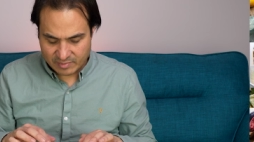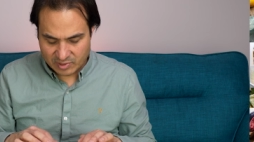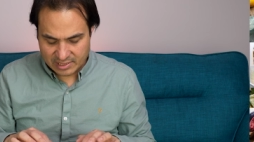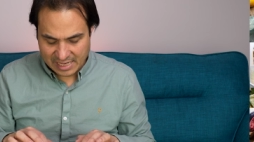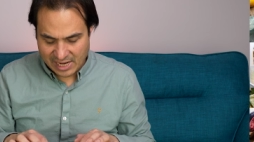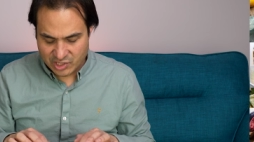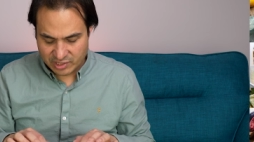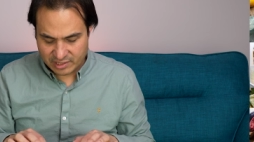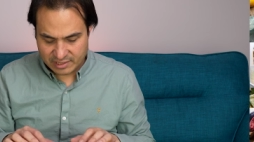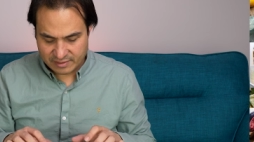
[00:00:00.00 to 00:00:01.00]
the most
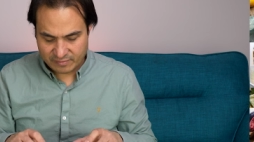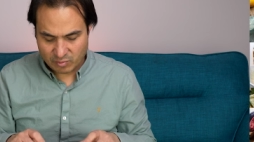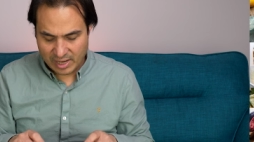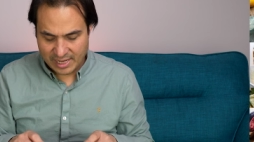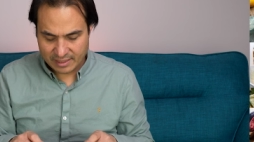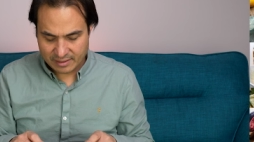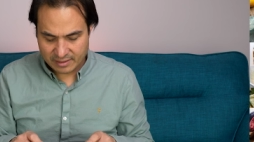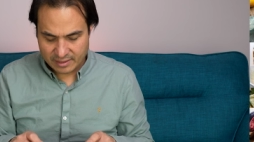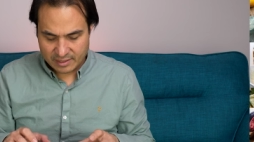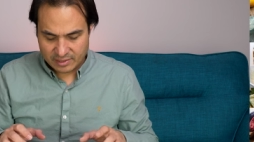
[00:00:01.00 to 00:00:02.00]
educative way
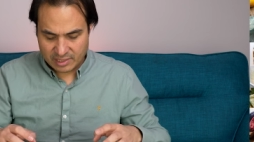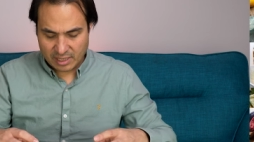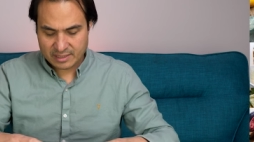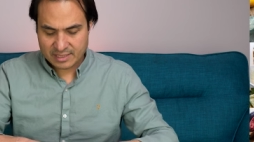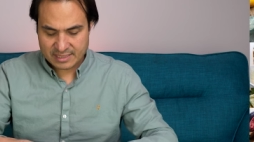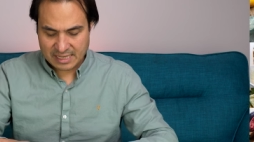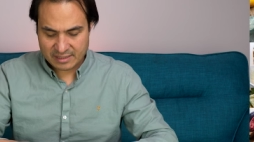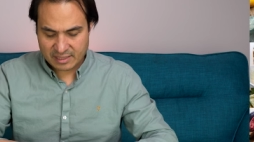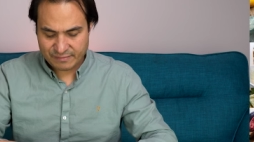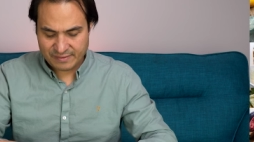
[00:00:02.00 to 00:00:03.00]
to
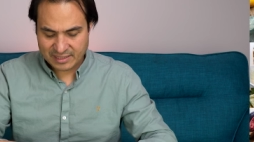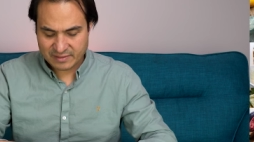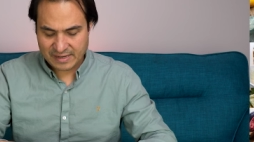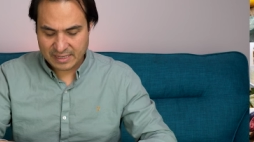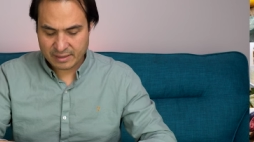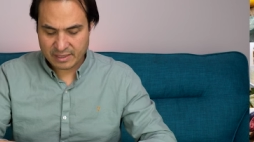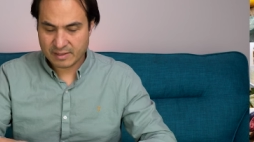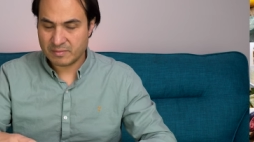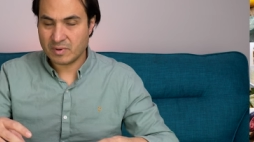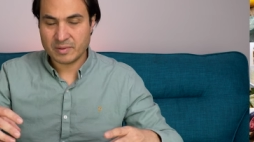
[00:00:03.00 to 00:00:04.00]
understand the effect of anything.
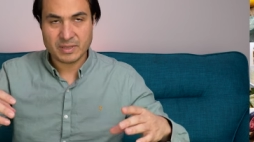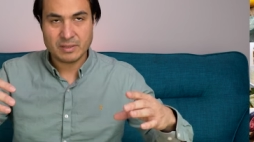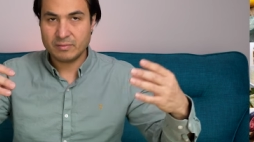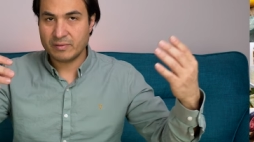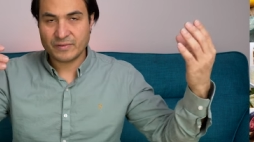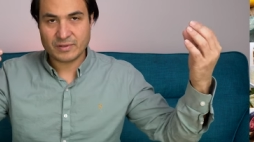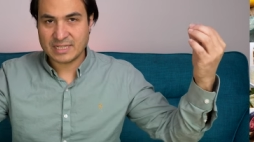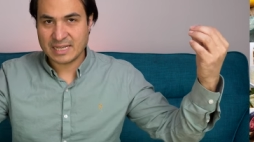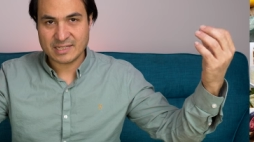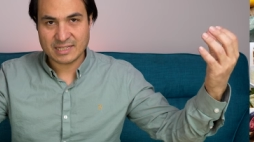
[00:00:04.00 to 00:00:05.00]
It might be if you're
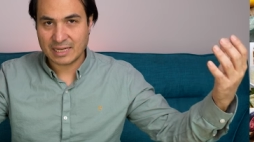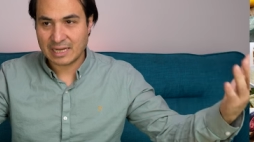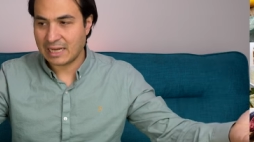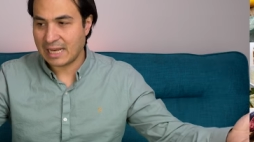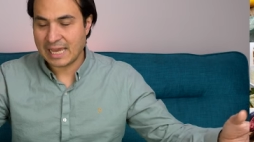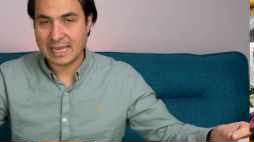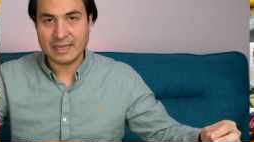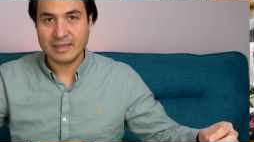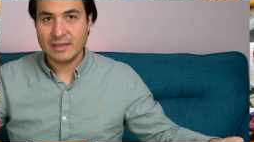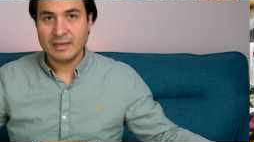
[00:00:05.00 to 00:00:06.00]
testing
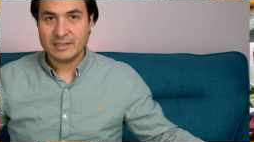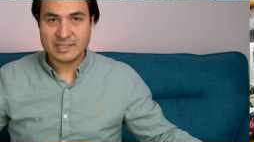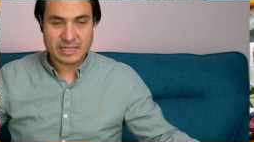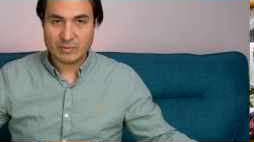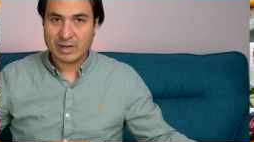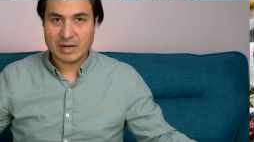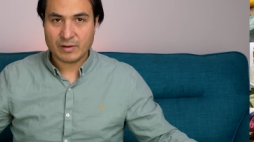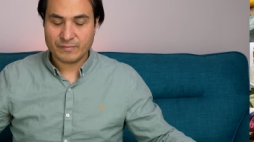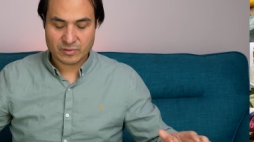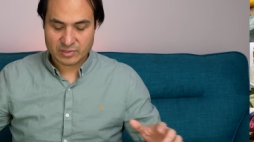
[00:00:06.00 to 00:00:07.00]
clay, tea ware,
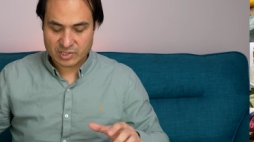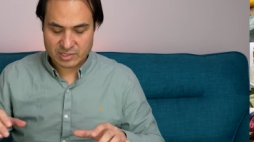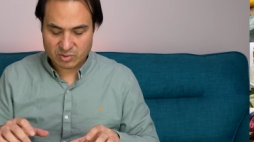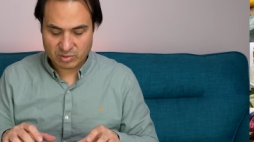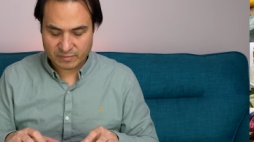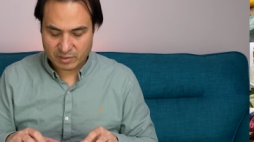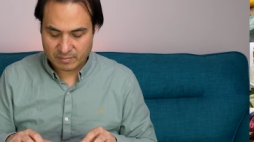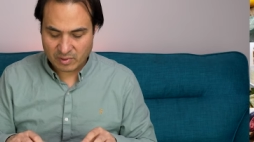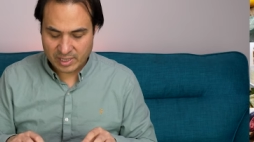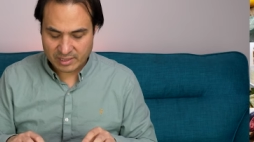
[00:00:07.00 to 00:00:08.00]
if you're just sort of
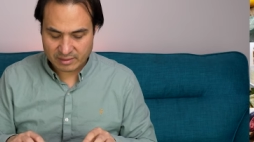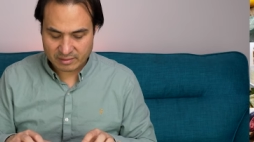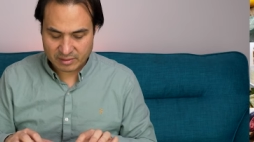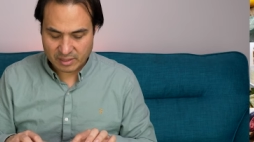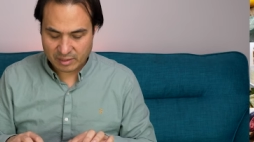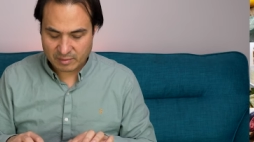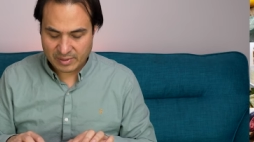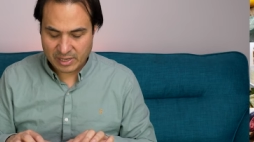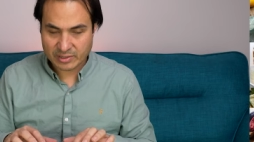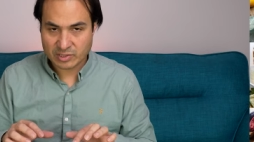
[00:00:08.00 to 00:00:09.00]
combining, uh,
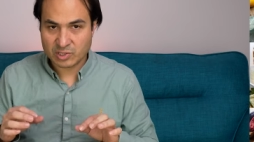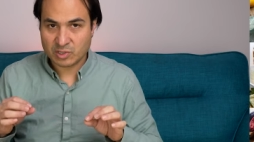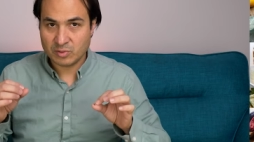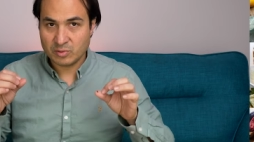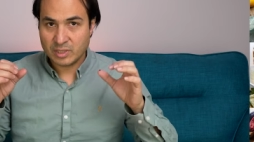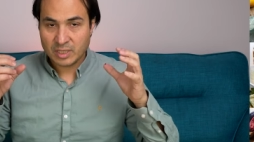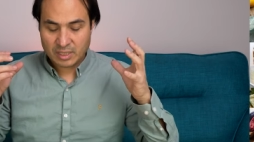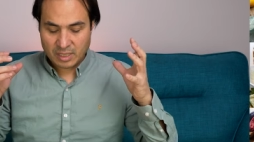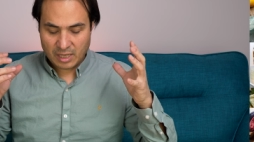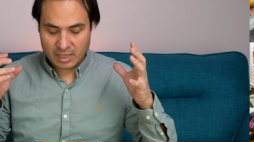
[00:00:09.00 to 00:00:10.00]
comparing two,
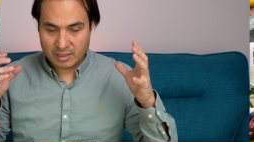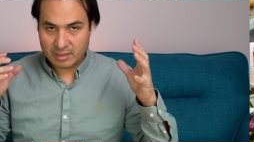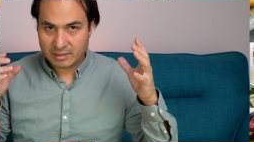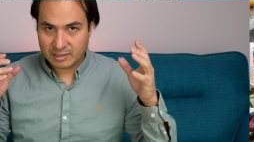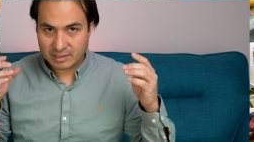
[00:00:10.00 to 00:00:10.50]
uh,